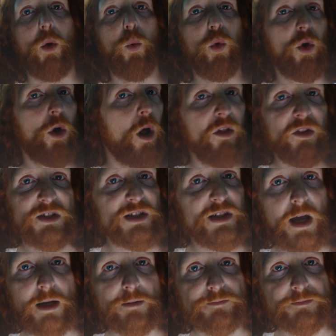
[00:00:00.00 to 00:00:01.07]
We're all the
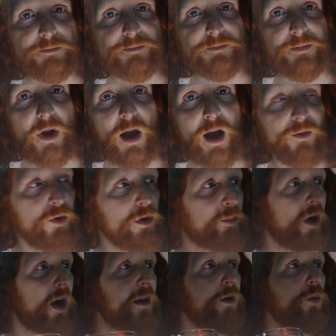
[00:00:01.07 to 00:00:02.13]
same.
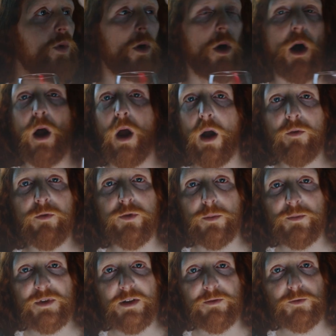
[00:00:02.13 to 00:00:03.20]
Everybody we're all
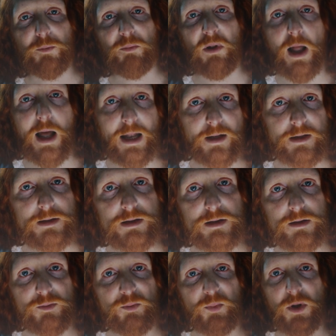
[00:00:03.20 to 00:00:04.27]
from different
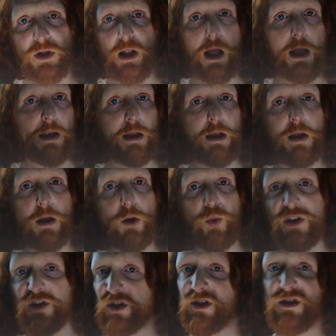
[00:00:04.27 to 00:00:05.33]
planets, but like
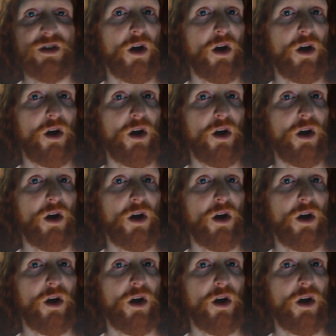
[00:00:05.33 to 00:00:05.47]
we just